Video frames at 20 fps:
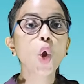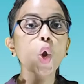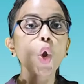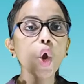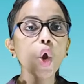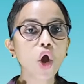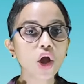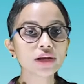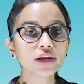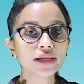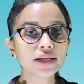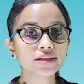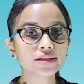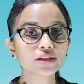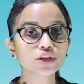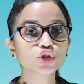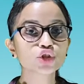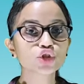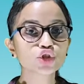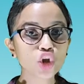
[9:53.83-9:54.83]
Corm is
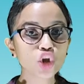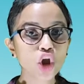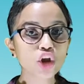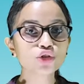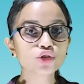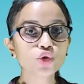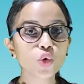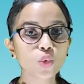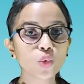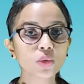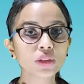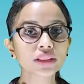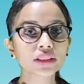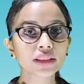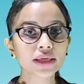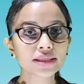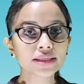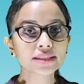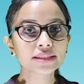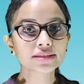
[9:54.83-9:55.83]
a short oval
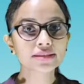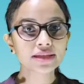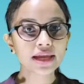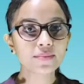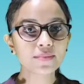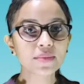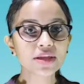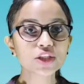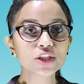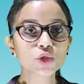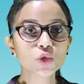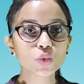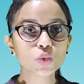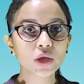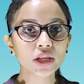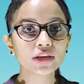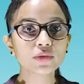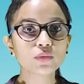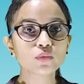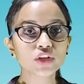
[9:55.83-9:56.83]
thick stem and
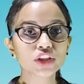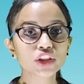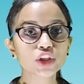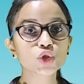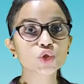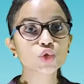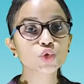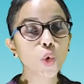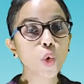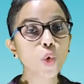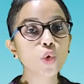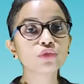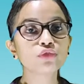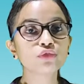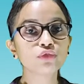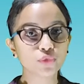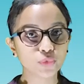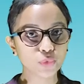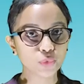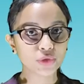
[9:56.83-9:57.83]
swollen with stored
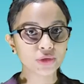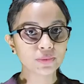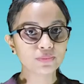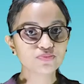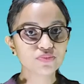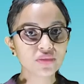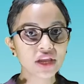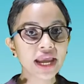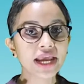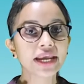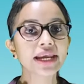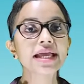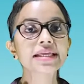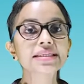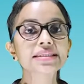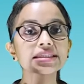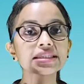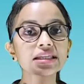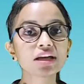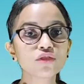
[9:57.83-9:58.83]
food. It
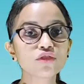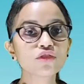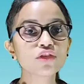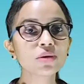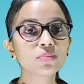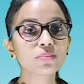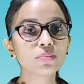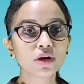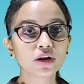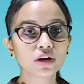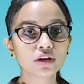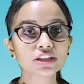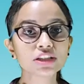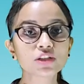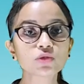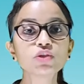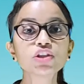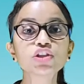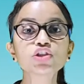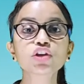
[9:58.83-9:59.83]
has several
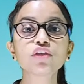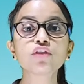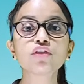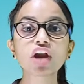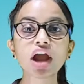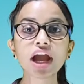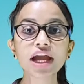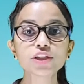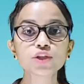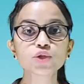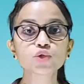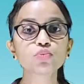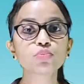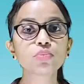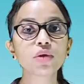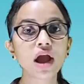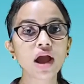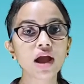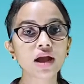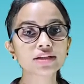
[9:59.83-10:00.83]
buds which give rise to
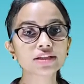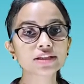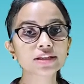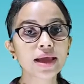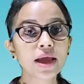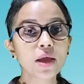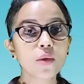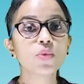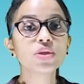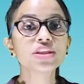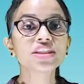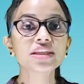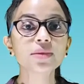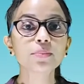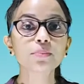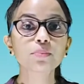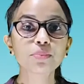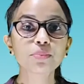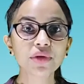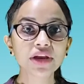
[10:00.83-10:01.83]
plants when
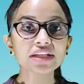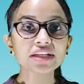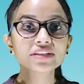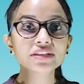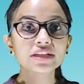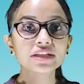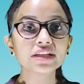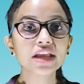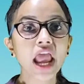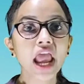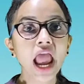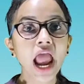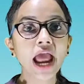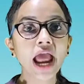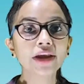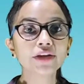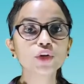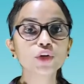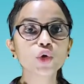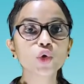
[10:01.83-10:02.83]
separated
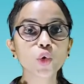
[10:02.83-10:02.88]
and